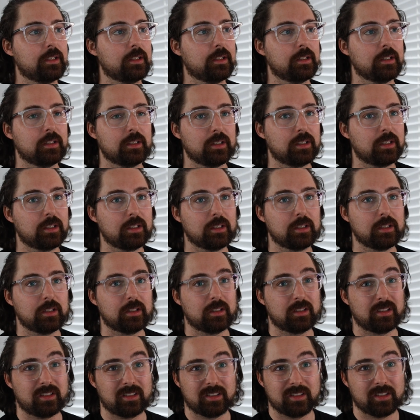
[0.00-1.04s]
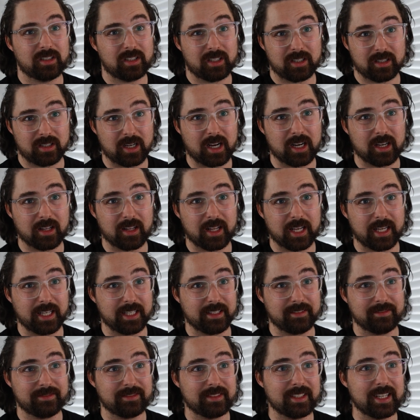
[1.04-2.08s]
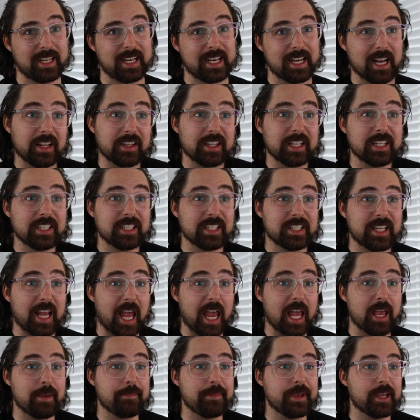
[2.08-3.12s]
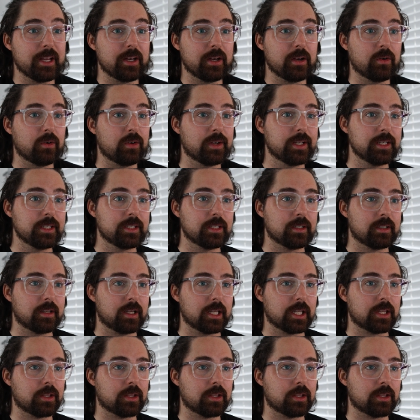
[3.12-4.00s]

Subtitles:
kind of like nothing, just ambient noise. I